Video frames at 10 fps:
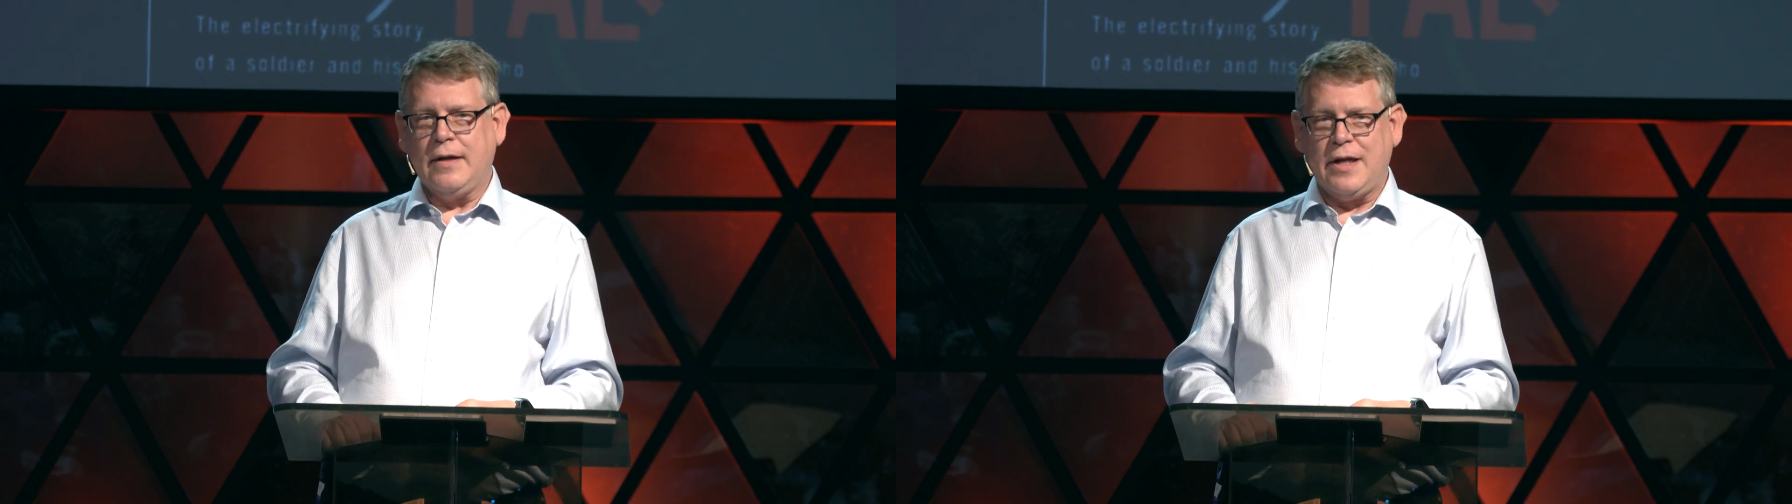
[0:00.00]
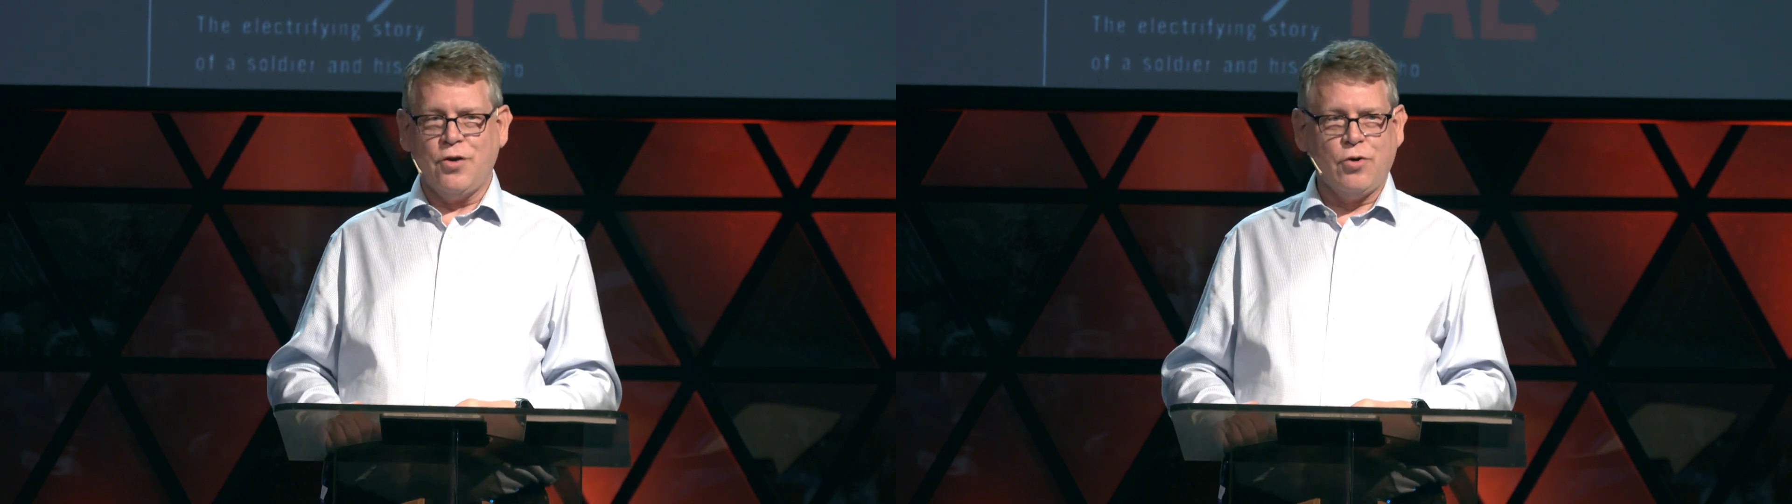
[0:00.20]

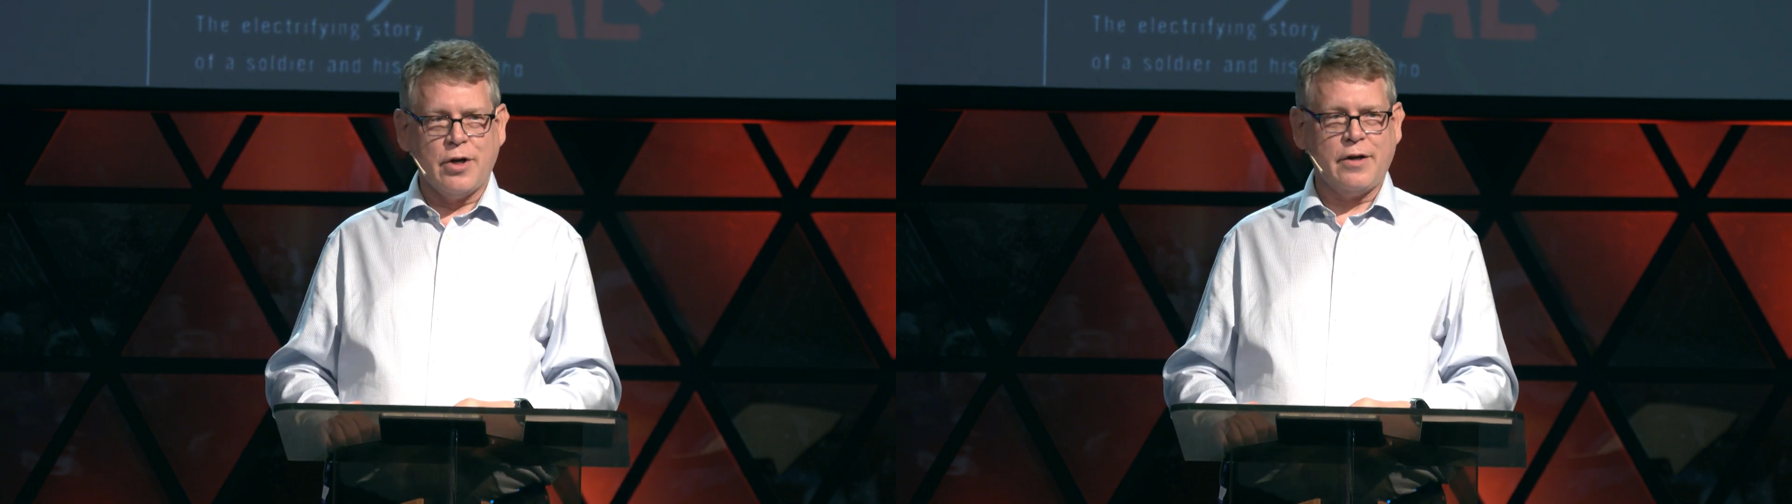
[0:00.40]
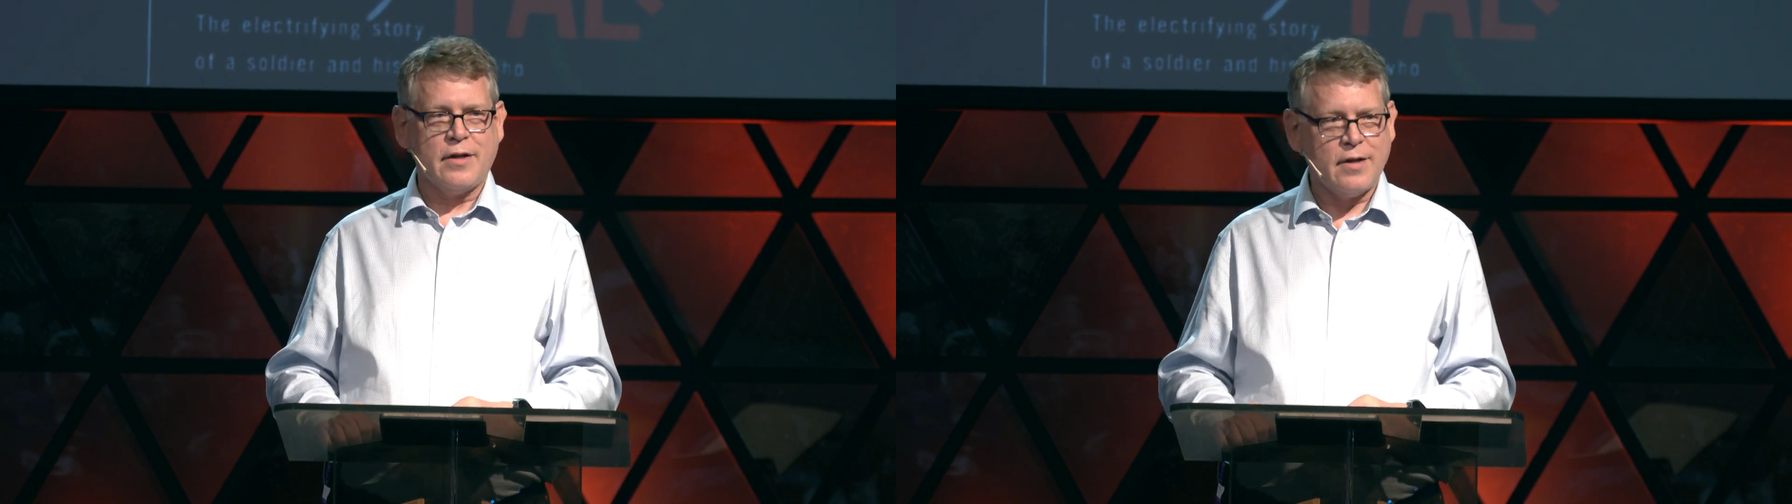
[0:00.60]
he
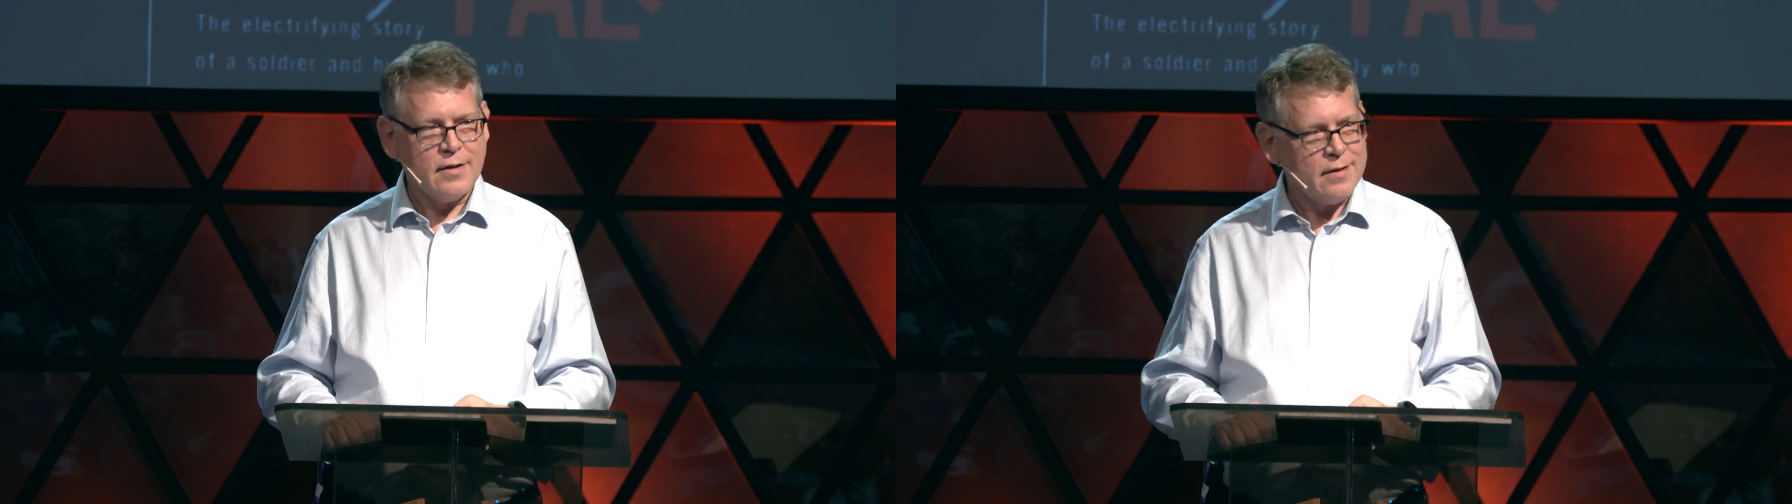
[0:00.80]
ordered